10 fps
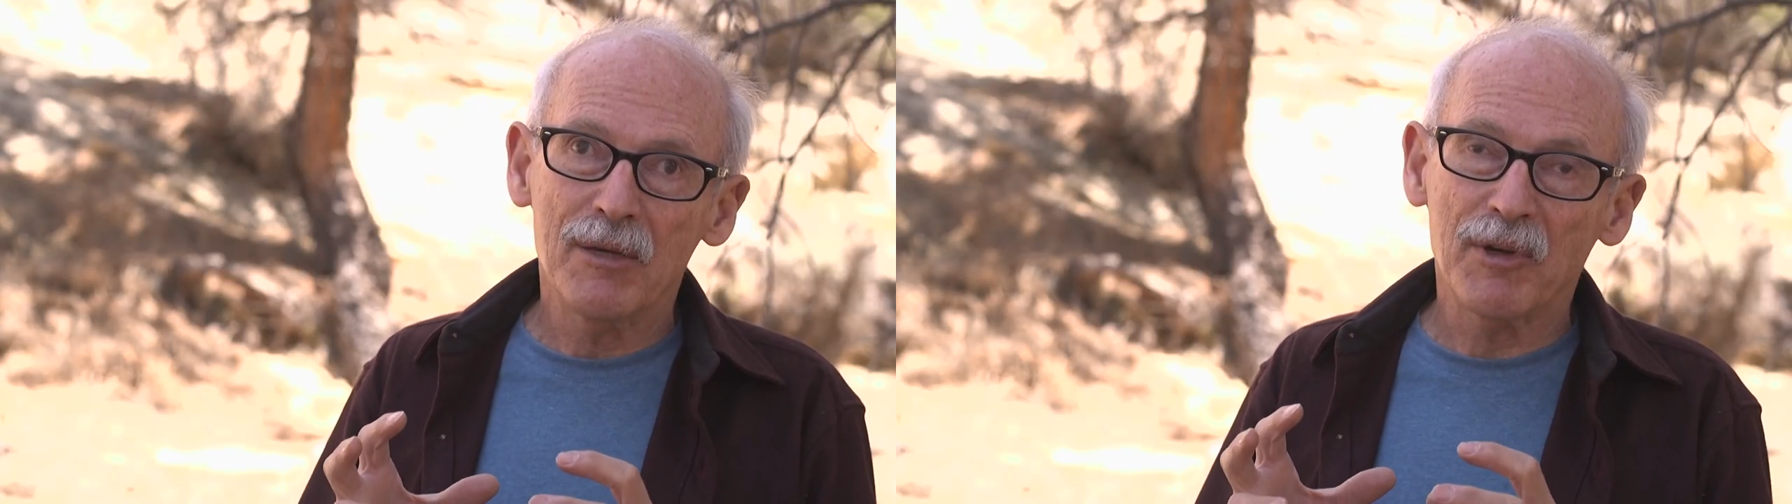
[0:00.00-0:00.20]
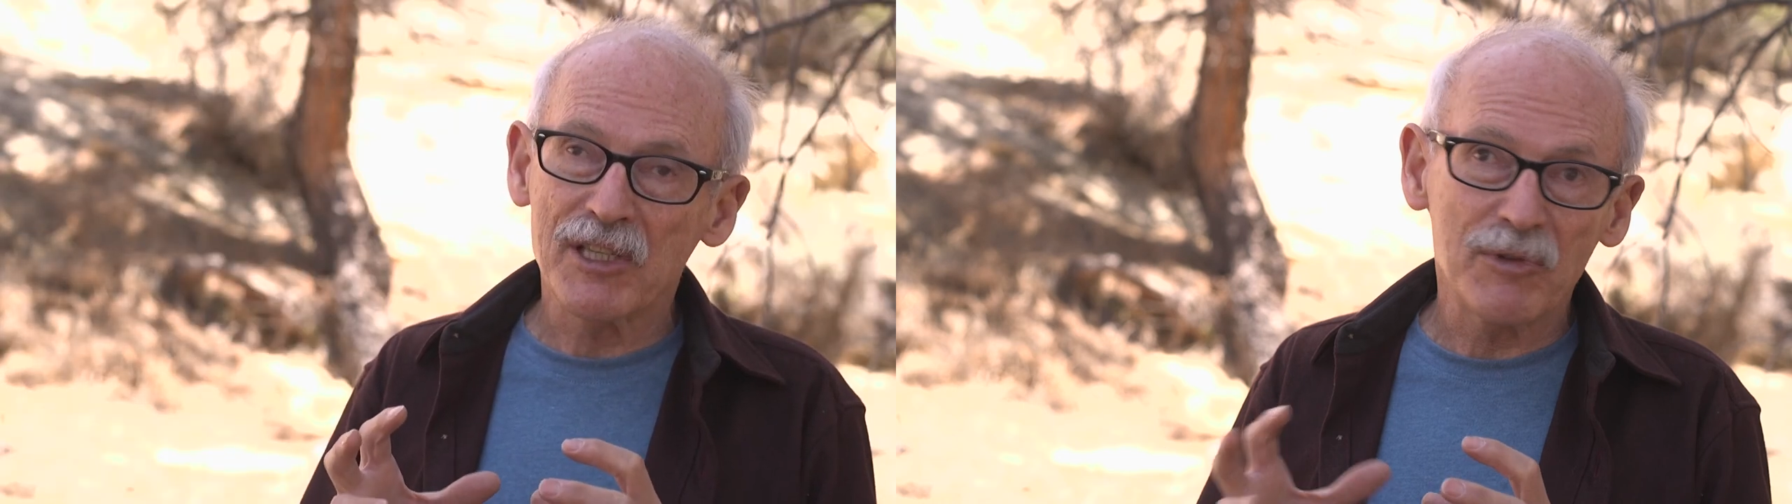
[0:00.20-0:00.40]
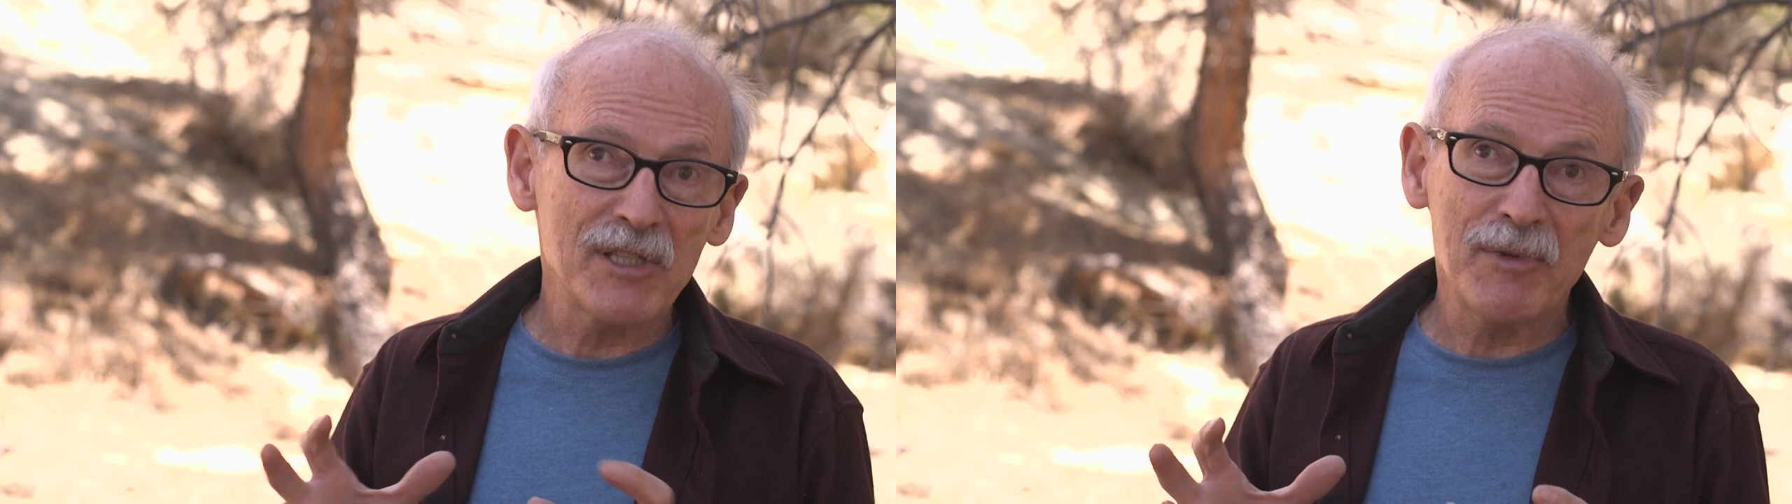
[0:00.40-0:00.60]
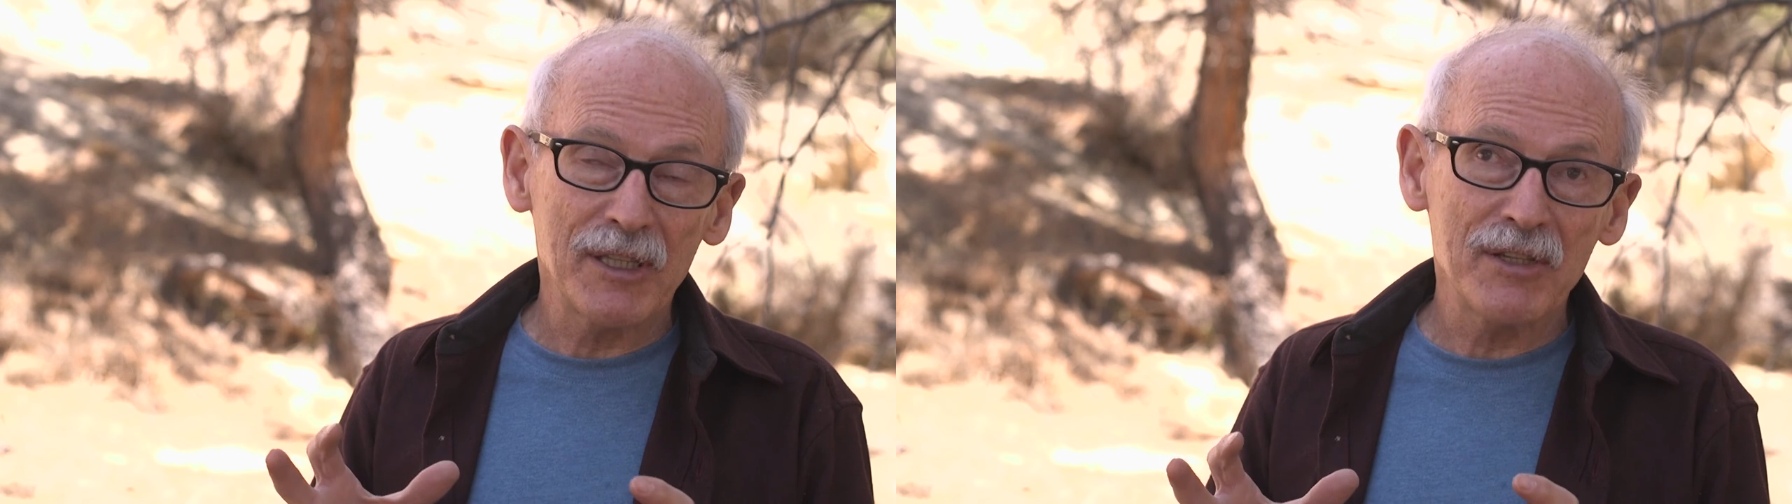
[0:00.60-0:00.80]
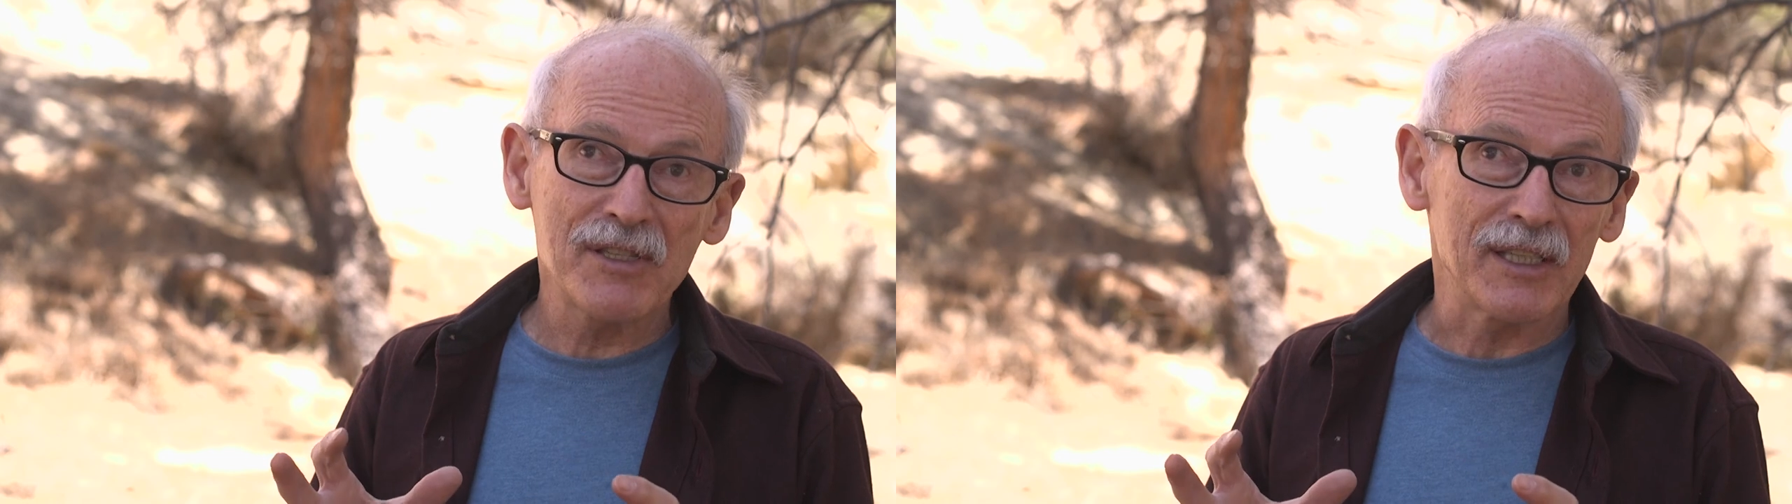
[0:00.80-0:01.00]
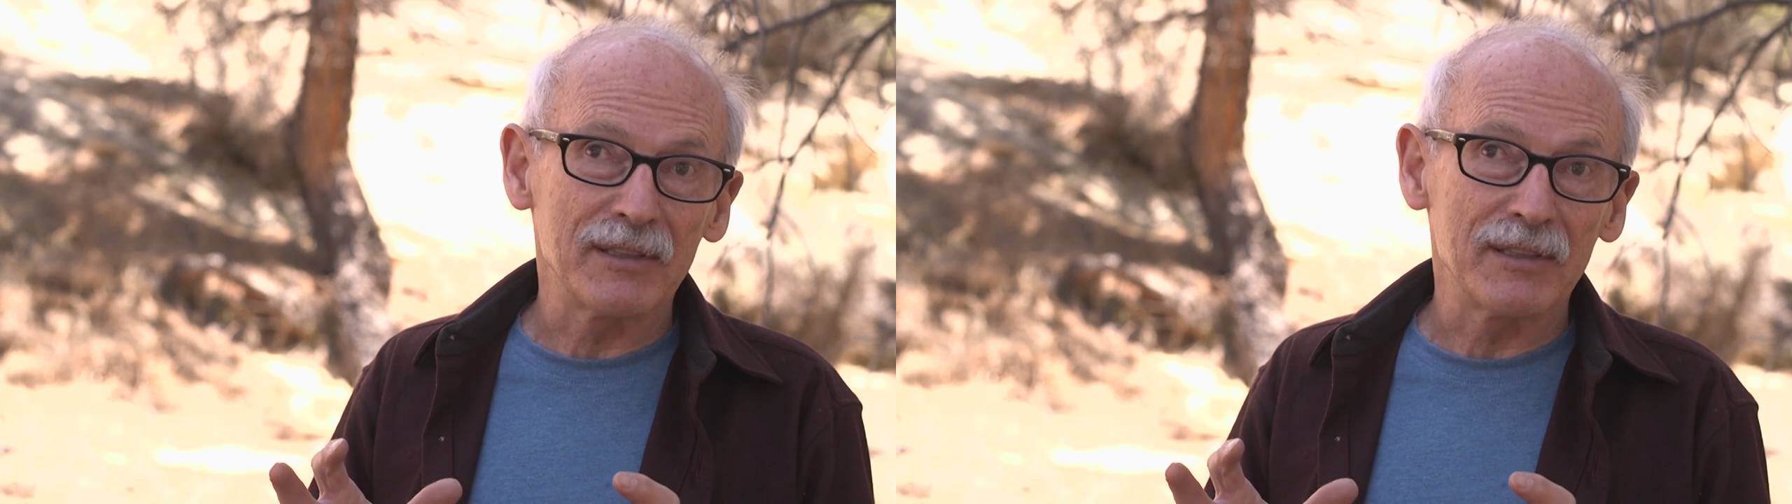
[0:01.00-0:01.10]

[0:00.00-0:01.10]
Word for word: because once we lose